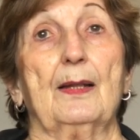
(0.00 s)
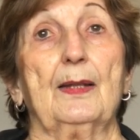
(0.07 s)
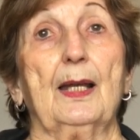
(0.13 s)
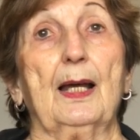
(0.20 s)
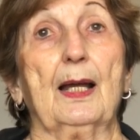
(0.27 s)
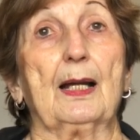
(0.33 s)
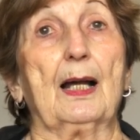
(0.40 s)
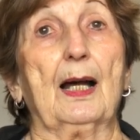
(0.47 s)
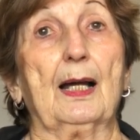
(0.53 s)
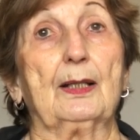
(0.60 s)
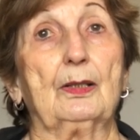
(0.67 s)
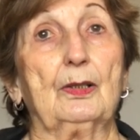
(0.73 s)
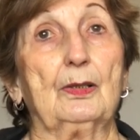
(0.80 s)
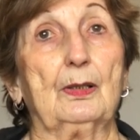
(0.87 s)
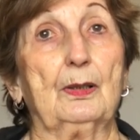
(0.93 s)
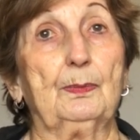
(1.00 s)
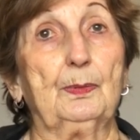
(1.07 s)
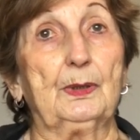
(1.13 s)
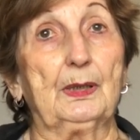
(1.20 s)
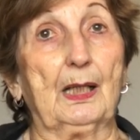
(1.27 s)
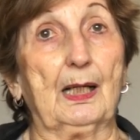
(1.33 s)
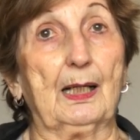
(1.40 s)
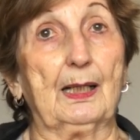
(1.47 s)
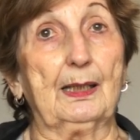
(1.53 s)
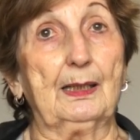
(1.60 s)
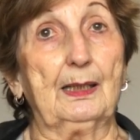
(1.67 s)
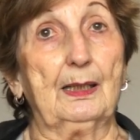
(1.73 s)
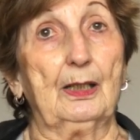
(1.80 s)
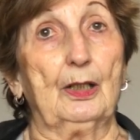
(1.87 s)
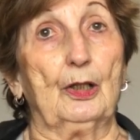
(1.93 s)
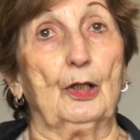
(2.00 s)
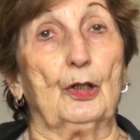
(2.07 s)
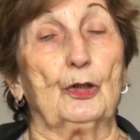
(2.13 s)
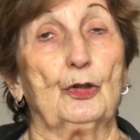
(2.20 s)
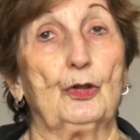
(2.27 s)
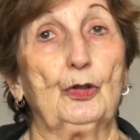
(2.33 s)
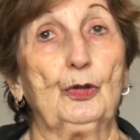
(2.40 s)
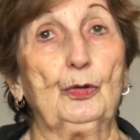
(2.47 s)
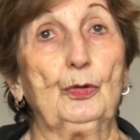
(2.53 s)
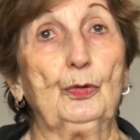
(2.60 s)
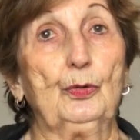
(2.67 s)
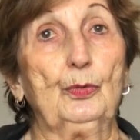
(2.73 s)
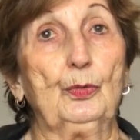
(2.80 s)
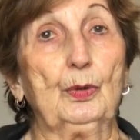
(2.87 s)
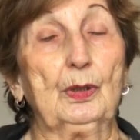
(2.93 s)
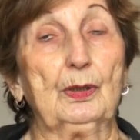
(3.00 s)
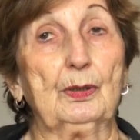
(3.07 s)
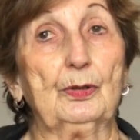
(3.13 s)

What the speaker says: that I could apply to